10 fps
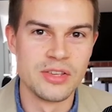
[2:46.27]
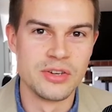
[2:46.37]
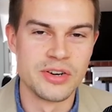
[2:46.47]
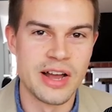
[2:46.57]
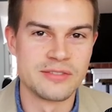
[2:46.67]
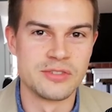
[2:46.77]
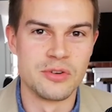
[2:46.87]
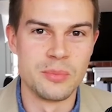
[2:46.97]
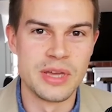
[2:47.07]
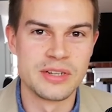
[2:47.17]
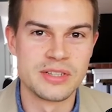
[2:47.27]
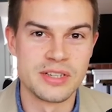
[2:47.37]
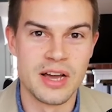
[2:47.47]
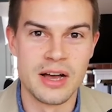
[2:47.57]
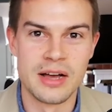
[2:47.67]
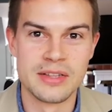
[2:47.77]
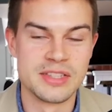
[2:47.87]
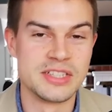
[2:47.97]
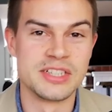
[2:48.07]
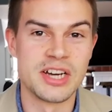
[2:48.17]
you're going to have to remit
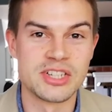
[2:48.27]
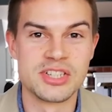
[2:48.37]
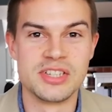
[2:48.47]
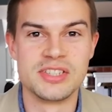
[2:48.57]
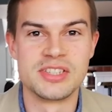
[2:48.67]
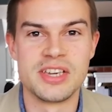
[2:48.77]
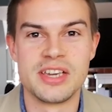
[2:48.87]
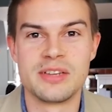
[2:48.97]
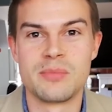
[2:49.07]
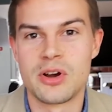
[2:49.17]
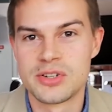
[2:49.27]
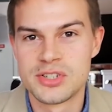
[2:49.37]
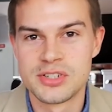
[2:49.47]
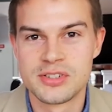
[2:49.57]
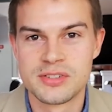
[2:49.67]
the deductions in March.